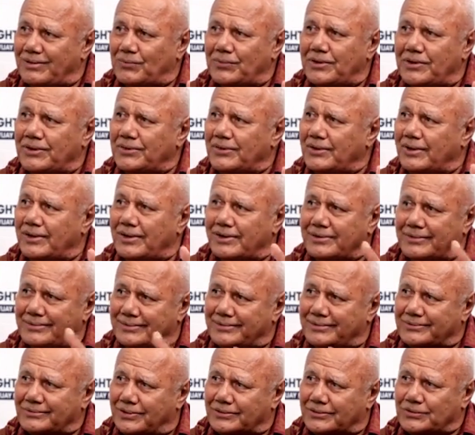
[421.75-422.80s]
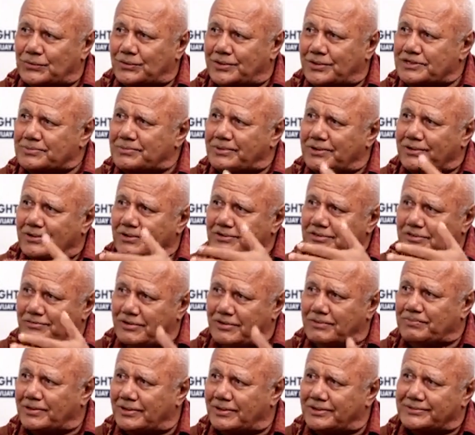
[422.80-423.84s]
will not talk to us because of
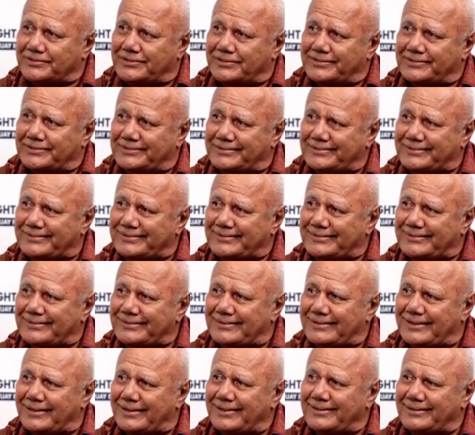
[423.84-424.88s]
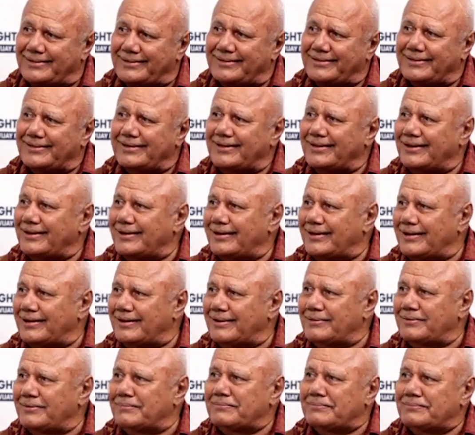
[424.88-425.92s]
our policies. Yeah,
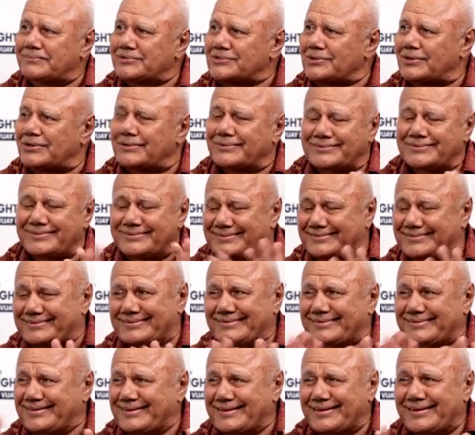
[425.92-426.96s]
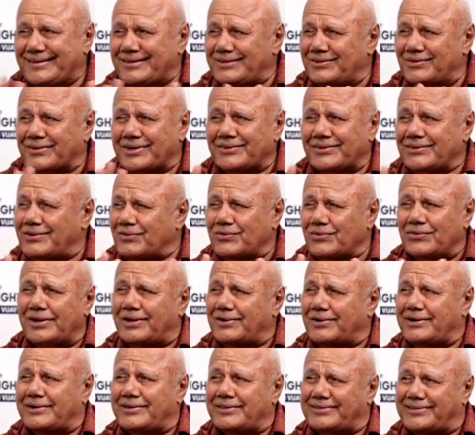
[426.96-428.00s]
um, so you cannot rule
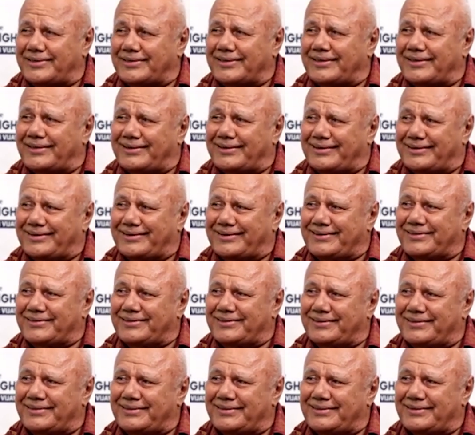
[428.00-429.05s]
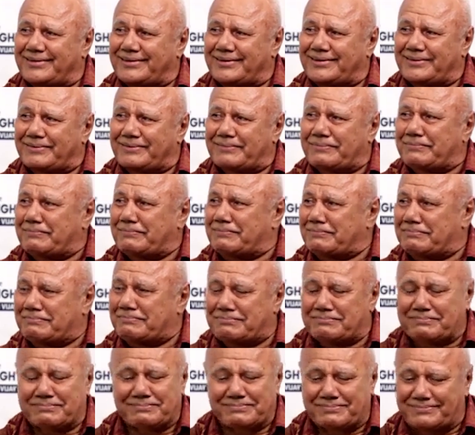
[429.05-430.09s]
out anything here. You know the. Um,
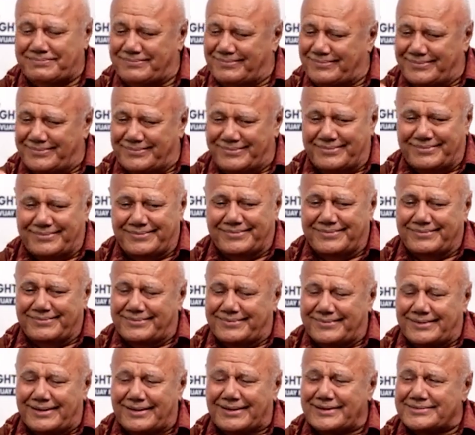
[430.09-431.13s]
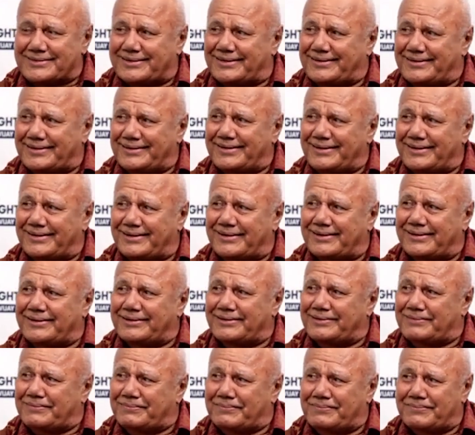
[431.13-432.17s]
like I said,
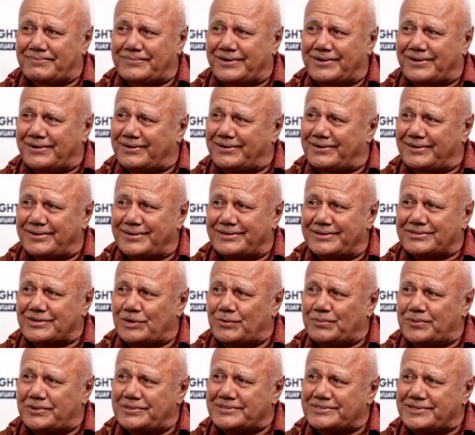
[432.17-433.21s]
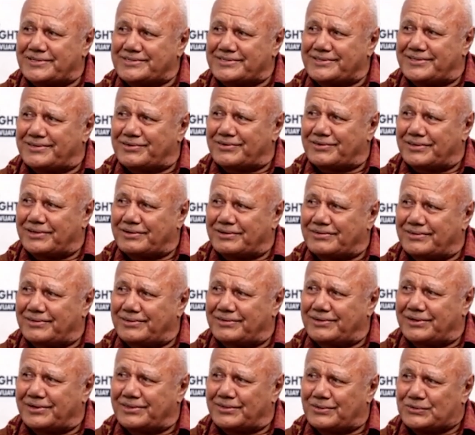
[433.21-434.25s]
um, you know, it's open season during, the,
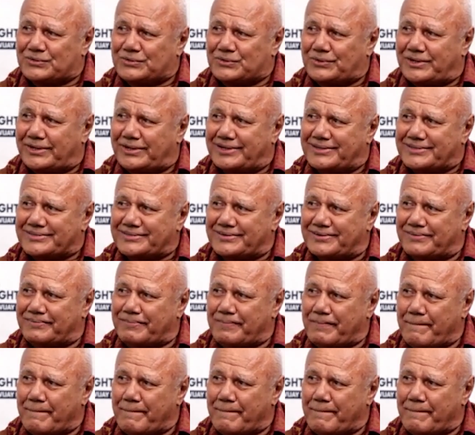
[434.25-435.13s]
during those two days. Eh?